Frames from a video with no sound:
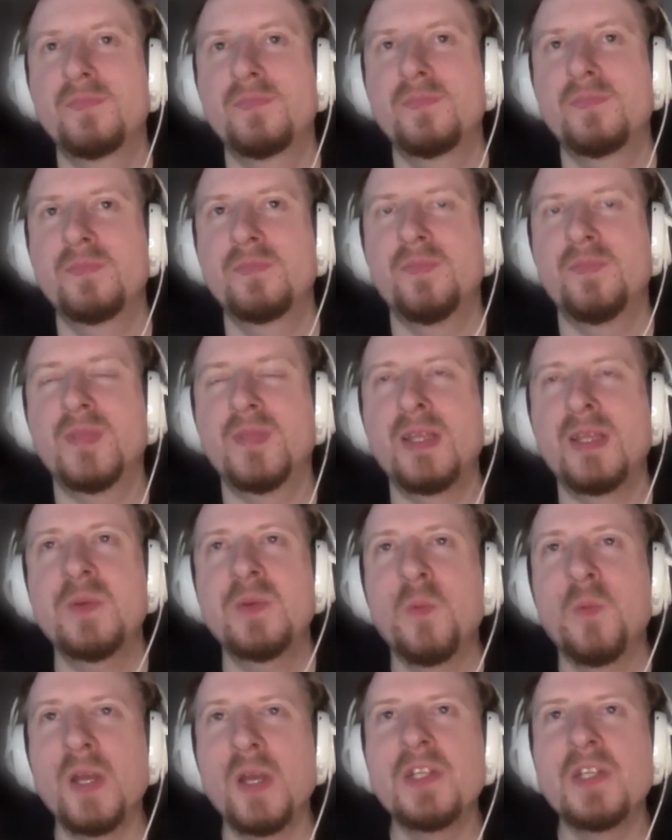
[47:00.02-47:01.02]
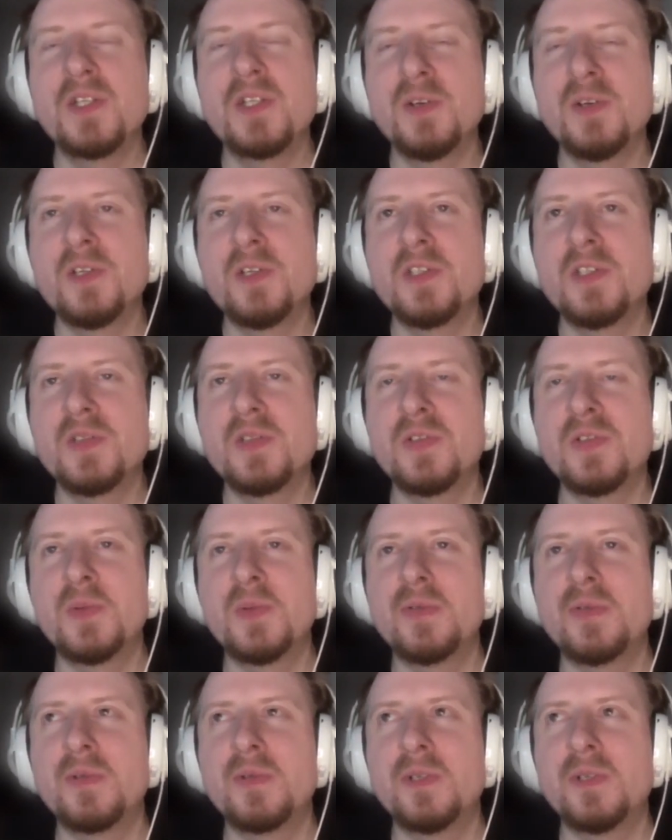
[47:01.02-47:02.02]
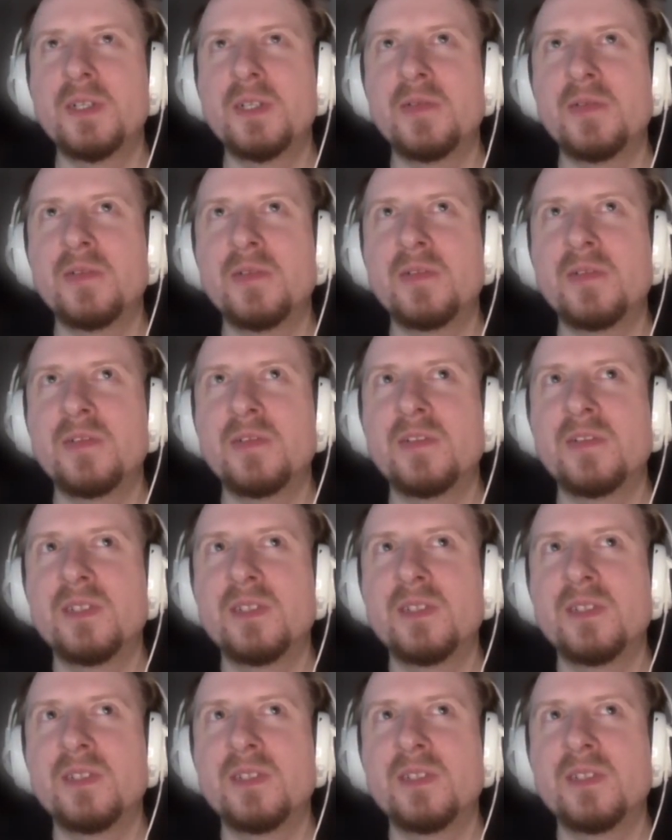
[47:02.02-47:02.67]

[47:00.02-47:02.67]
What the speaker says: That's a weird choice for a Wolverine.